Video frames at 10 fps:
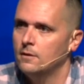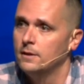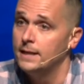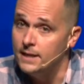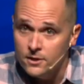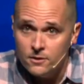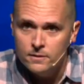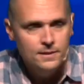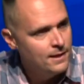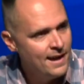Here,
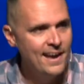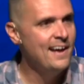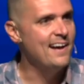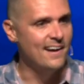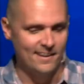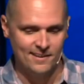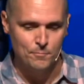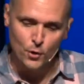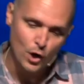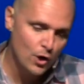yeah,
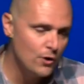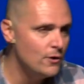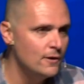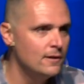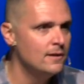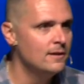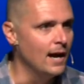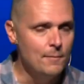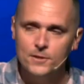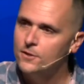bro,
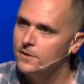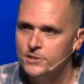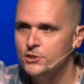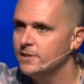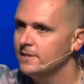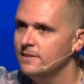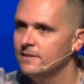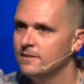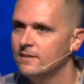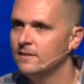I'm a Christian.
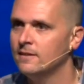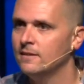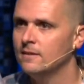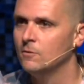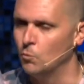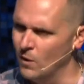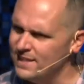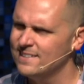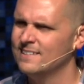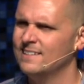What?